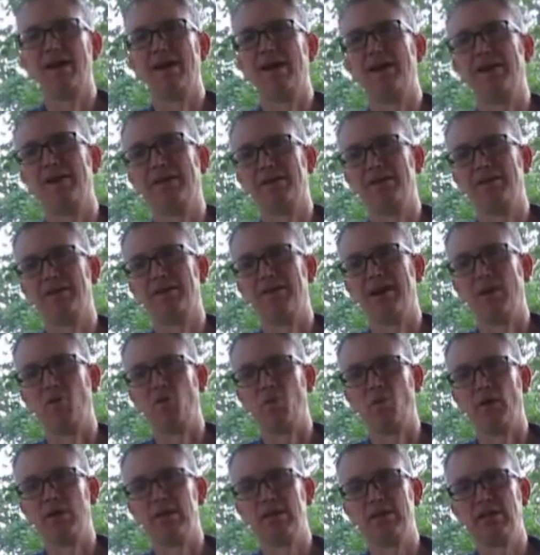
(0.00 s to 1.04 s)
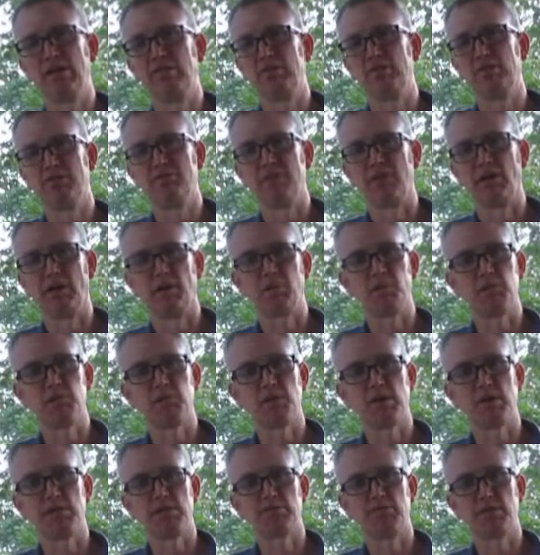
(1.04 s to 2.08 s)
Uh, I want to give you varying
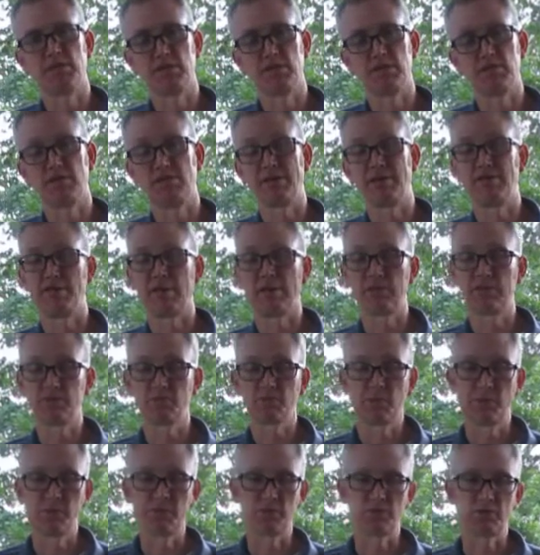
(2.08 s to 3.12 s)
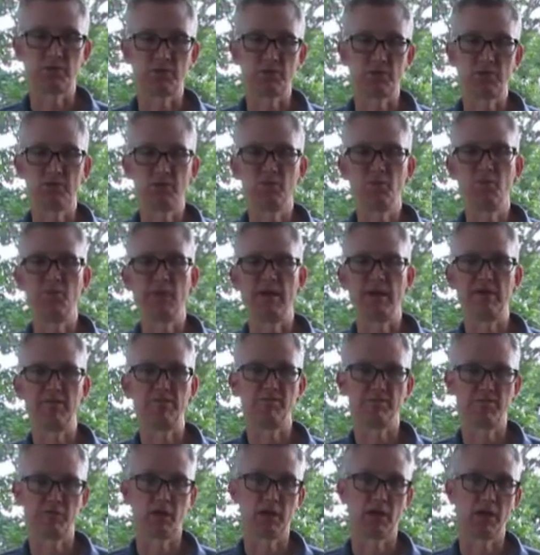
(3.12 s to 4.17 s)
perspectives of history, and that's what I was trying to do, but I
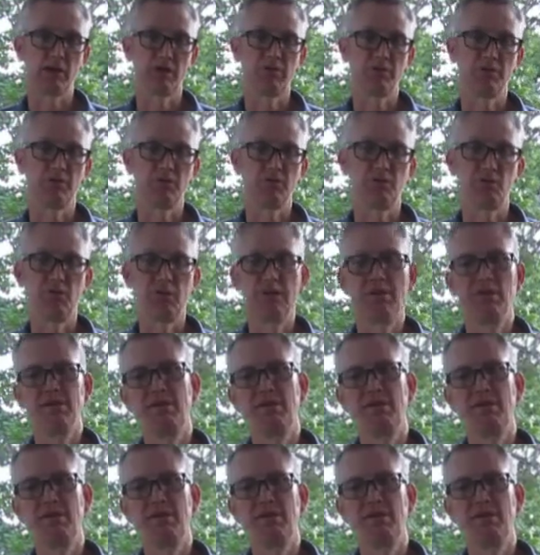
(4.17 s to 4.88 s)
forgot to,